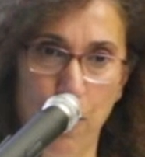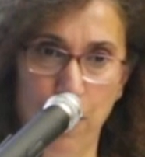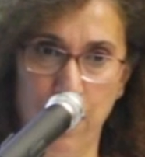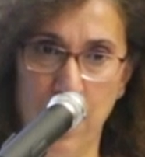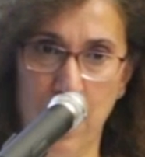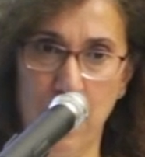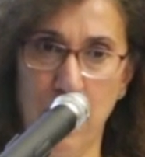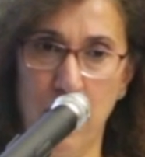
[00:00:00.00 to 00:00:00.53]
on
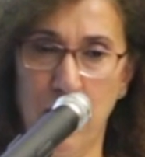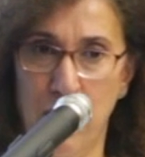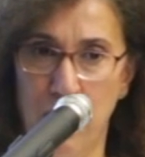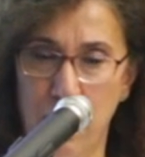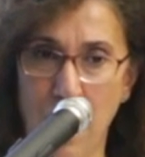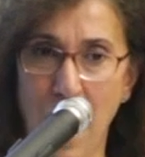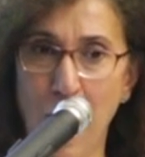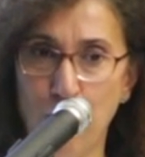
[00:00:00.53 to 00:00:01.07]
the
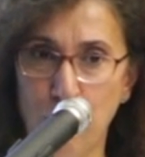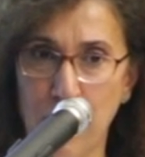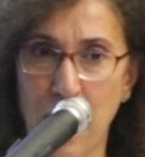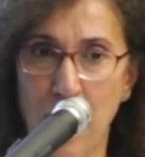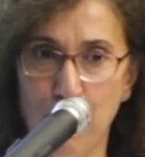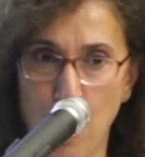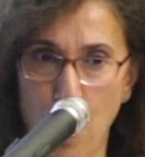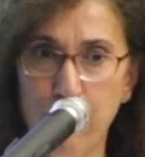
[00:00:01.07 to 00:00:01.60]

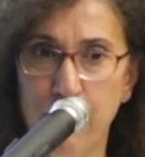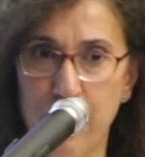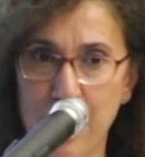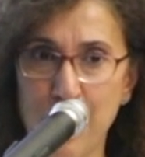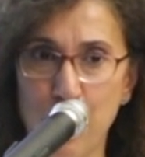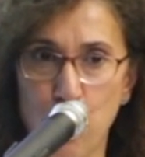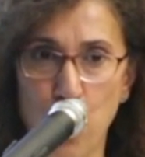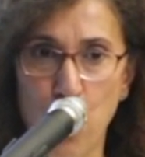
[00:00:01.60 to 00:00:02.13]
outcome of
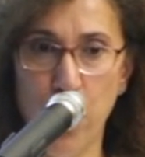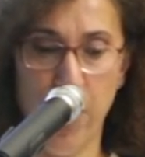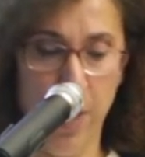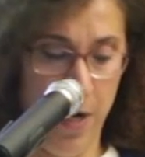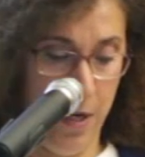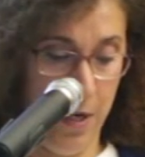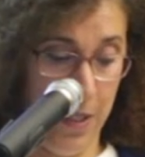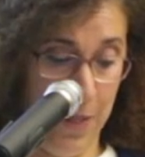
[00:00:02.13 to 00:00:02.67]
this war,
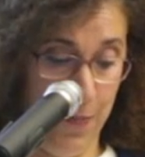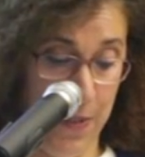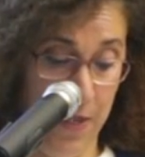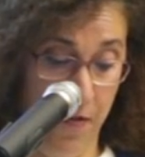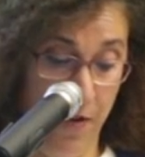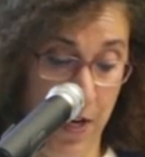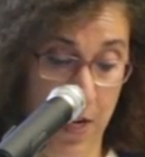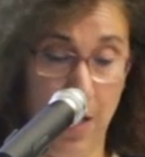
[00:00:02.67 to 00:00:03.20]

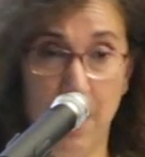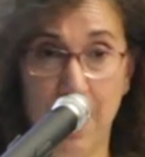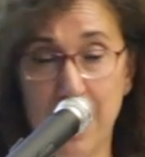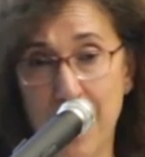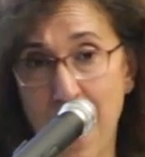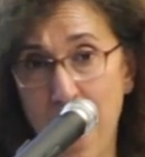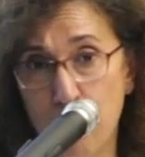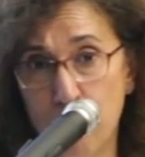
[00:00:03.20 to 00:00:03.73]
specifically the
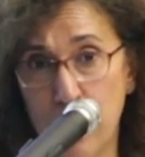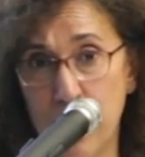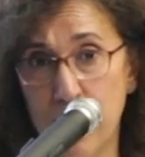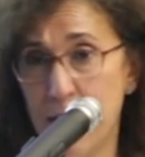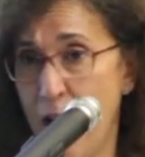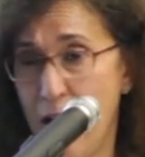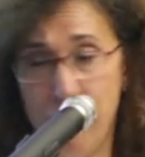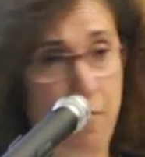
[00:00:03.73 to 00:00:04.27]

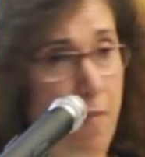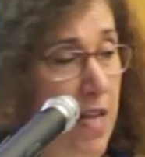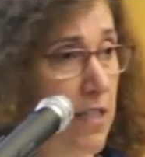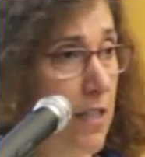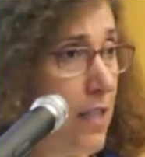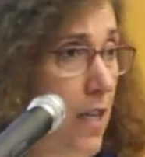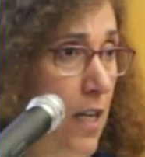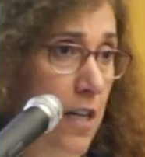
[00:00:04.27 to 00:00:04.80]
Saudis have made
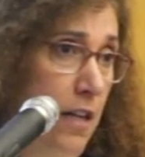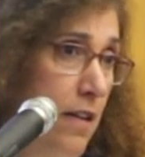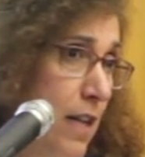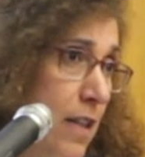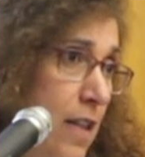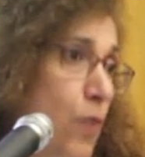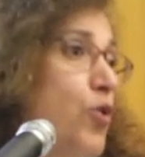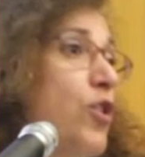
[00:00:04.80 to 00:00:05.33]
it clear
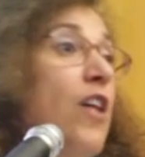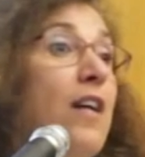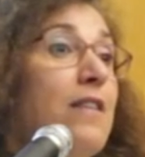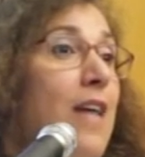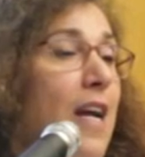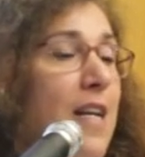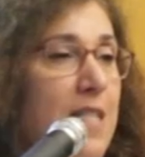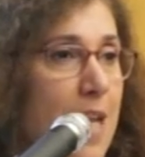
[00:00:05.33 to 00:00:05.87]
that they would not
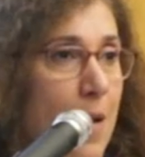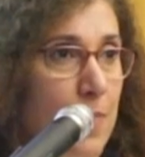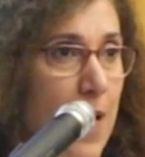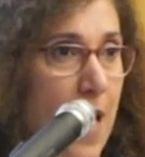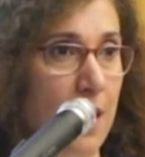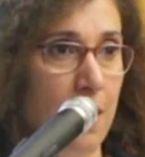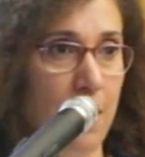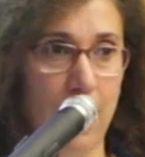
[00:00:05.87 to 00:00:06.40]
accept
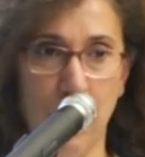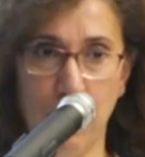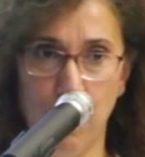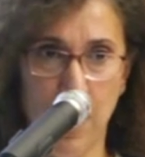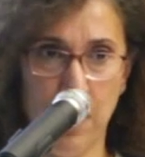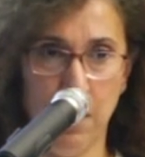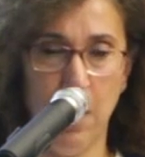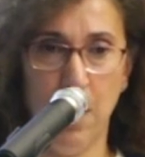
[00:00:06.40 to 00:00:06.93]
anything
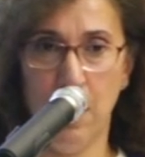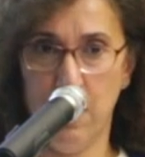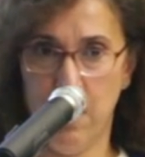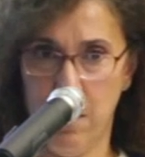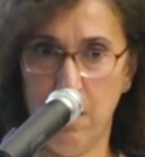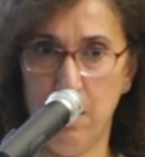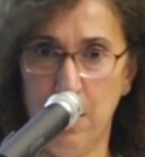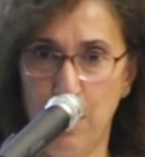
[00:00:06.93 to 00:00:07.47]
but
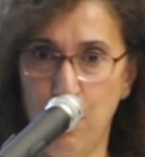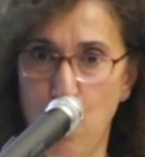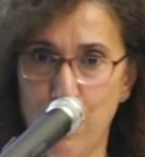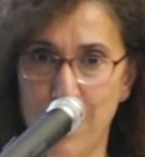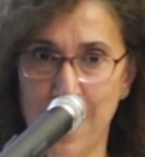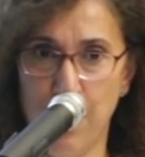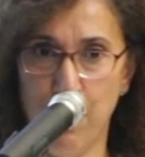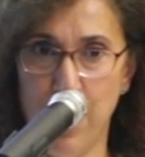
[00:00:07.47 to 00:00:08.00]

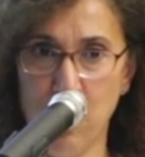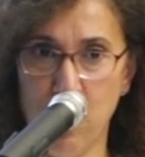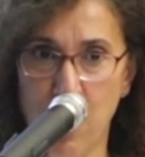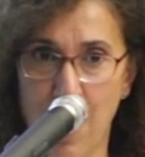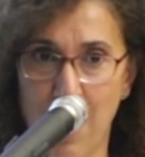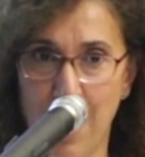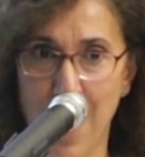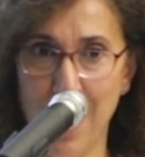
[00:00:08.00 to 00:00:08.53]
deposing
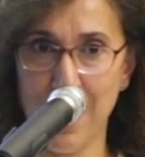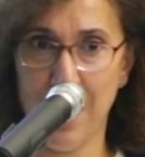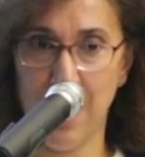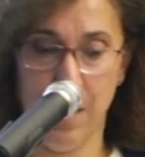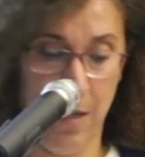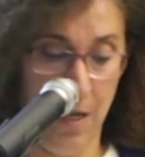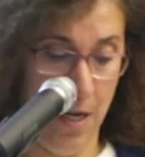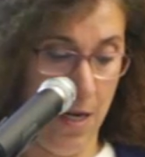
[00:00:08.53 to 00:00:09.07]
Bashar
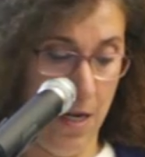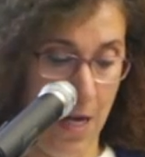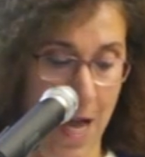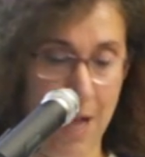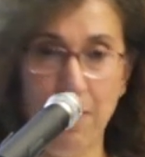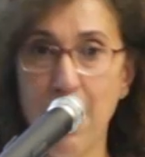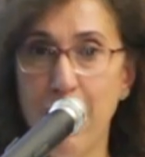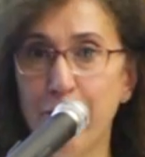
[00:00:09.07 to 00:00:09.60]
al-Assad.
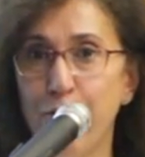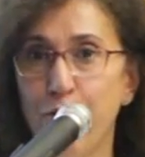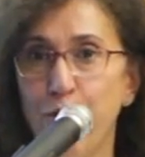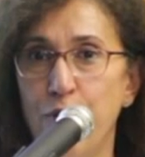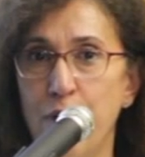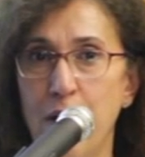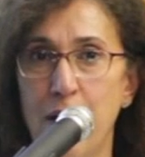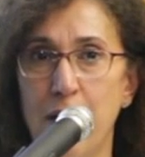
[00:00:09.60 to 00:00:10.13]
And
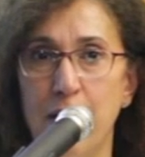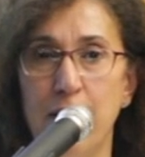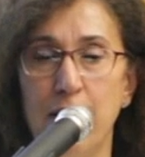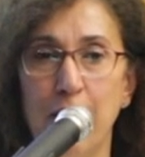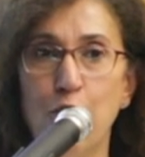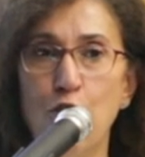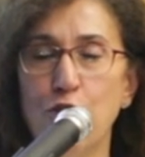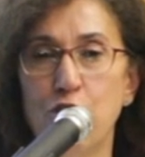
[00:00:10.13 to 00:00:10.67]
therefore,
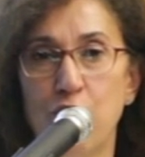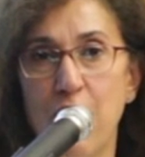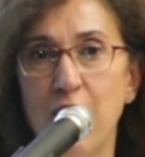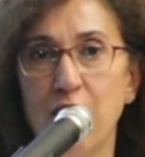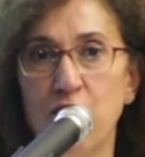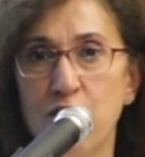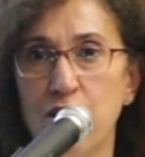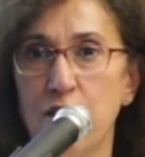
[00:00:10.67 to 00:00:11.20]

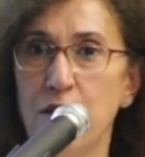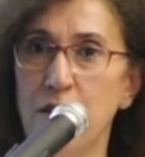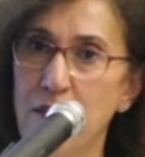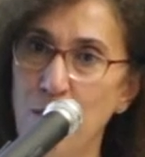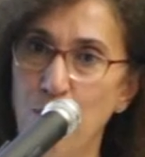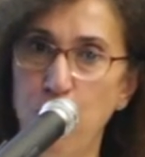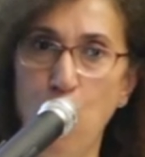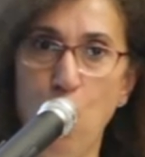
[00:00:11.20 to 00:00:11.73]
negotiation
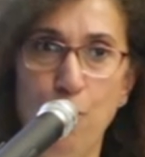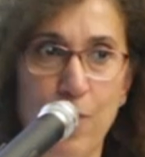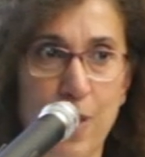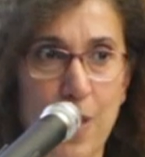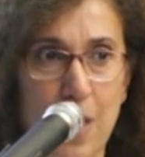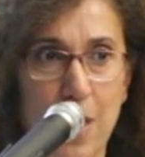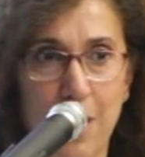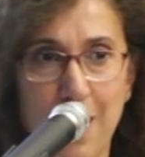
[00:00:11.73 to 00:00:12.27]

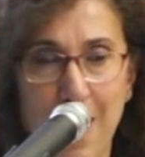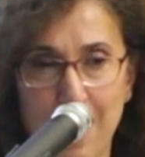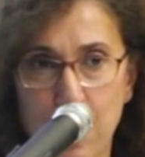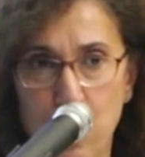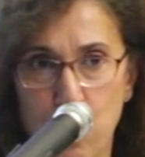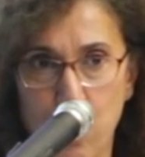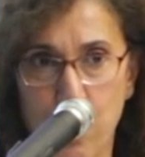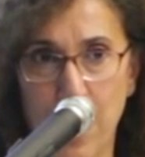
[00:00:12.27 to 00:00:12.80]
diplomacy tends
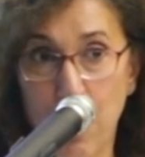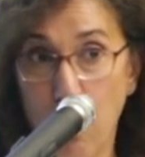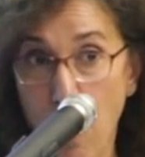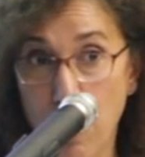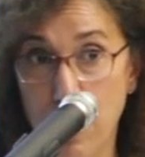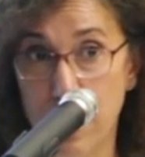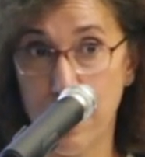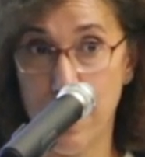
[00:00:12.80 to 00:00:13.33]
to be
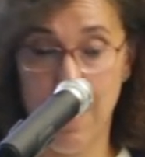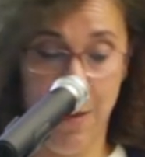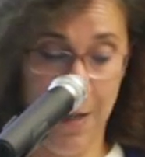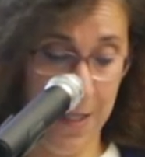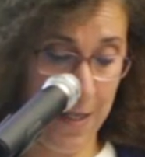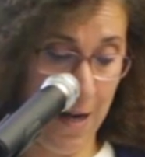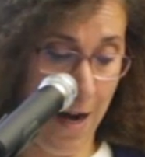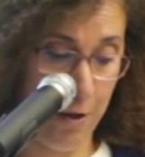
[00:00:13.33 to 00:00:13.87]
lost in
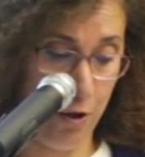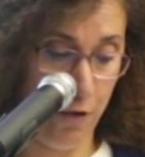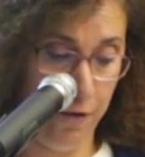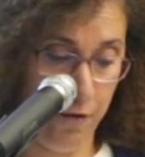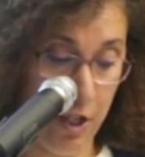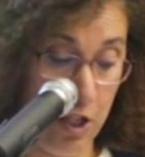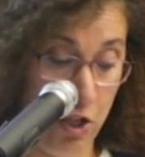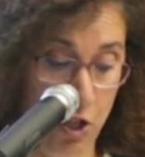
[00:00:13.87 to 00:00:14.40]
this kind of
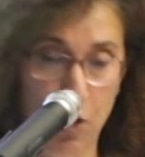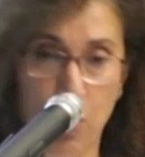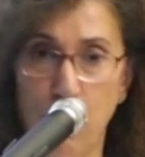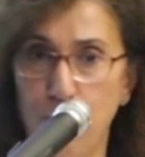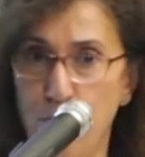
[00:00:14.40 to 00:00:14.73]
regional